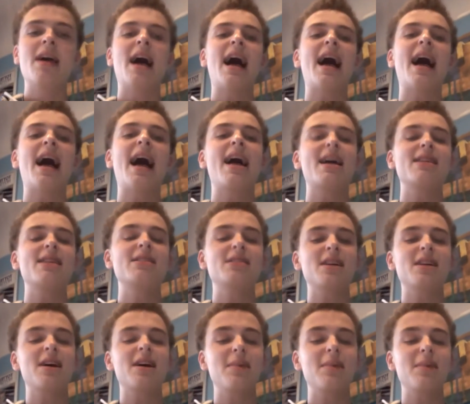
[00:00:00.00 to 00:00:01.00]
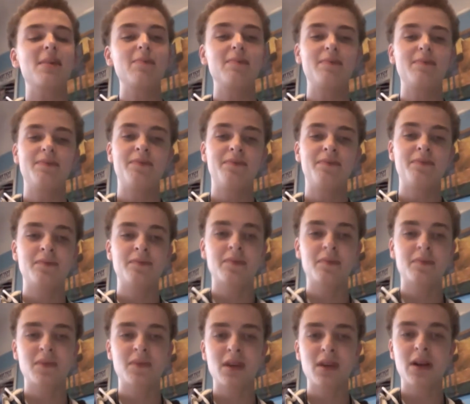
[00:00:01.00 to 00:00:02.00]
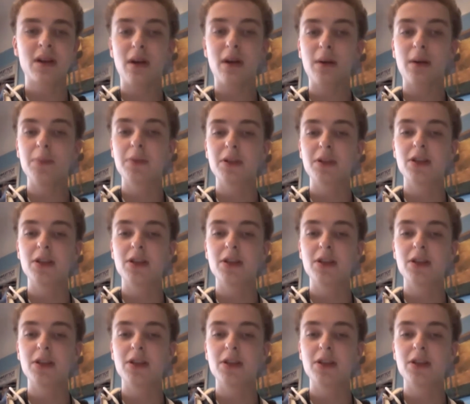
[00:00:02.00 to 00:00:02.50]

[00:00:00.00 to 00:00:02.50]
And I'm going